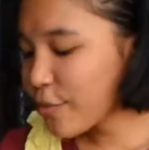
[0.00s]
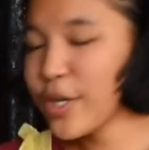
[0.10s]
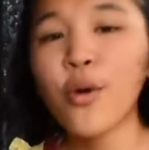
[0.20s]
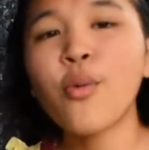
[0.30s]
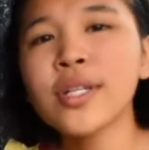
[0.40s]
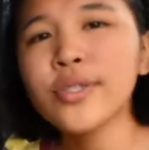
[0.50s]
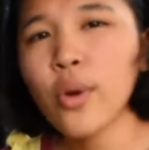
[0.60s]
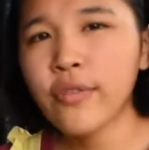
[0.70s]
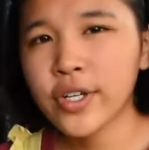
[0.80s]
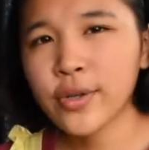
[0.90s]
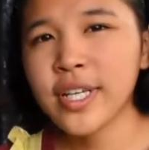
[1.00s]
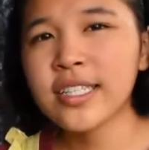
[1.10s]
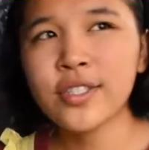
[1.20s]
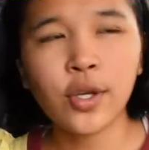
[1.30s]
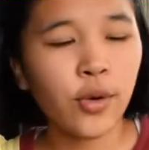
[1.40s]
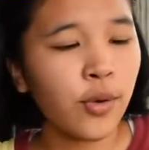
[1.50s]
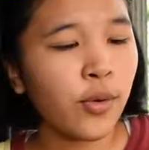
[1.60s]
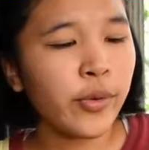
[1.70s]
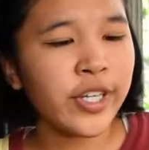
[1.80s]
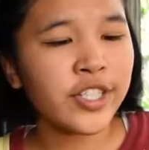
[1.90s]
We don't want to overcook it,
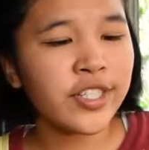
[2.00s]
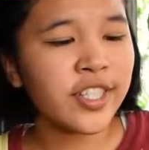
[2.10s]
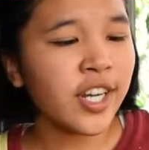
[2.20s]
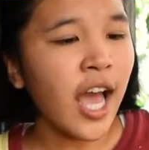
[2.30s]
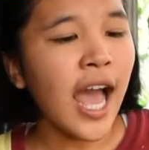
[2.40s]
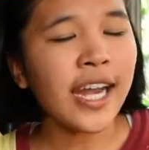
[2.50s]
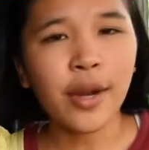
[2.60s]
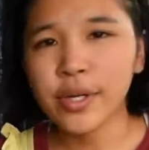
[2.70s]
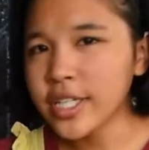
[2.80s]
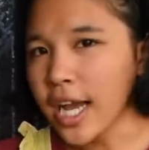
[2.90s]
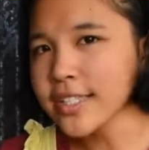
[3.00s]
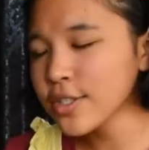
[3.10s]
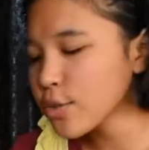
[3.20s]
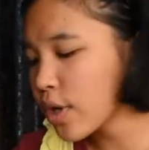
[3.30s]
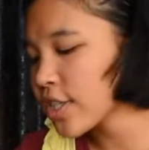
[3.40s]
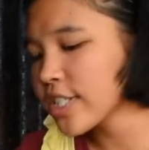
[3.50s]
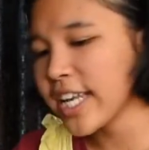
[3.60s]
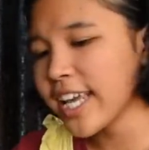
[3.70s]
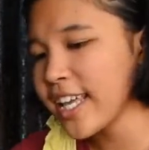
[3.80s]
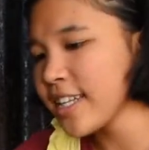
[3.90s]
so we're just gonna add our diced squash
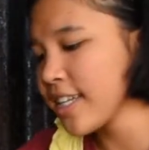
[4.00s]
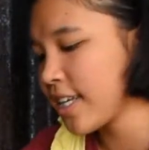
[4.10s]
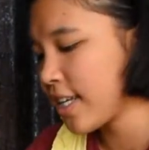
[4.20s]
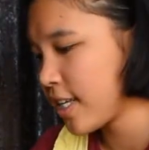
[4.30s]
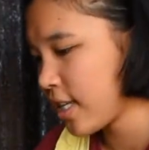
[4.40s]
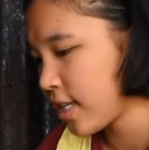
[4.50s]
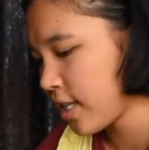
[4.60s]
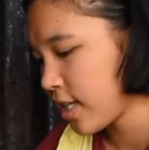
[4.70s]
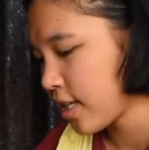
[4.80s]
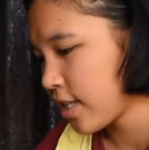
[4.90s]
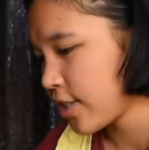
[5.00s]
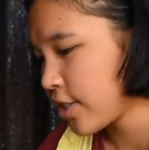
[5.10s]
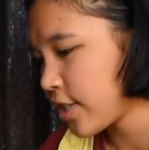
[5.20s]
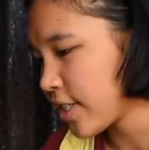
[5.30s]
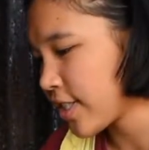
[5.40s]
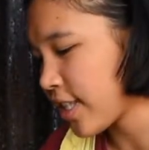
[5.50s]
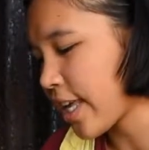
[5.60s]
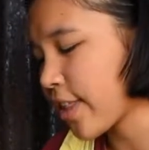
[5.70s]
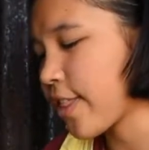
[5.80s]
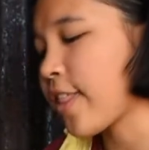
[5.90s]
in, just
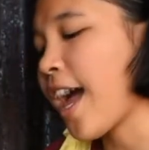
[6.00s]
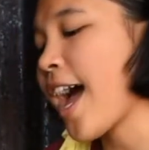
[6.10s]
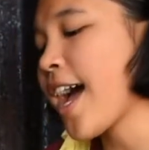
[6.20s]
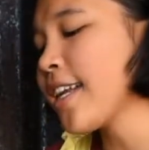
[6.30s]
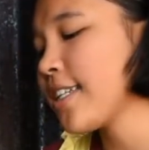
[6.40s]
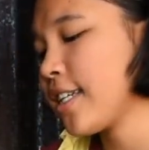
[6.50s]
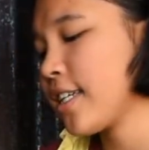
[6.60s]
like that.